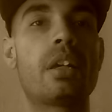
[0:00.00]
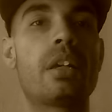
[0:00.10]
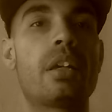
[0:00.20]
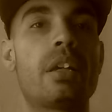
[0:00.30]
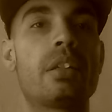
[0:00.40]

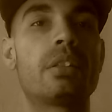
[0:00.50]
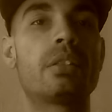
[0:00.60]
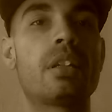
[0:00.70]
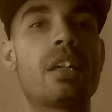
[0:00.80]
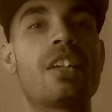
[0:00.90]

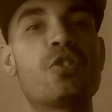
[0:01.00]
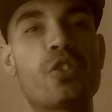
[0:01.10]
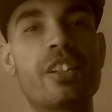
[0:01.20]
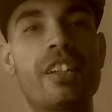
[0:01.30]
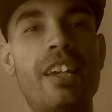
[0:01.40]
And enjoy
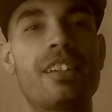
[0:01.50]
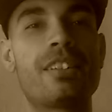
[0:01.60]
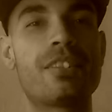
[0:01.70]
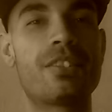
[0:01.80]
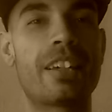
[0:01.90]
your day.
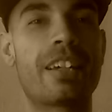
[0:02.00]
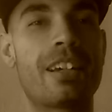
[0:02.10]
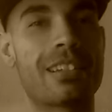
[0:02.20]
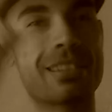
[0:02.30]
Take care.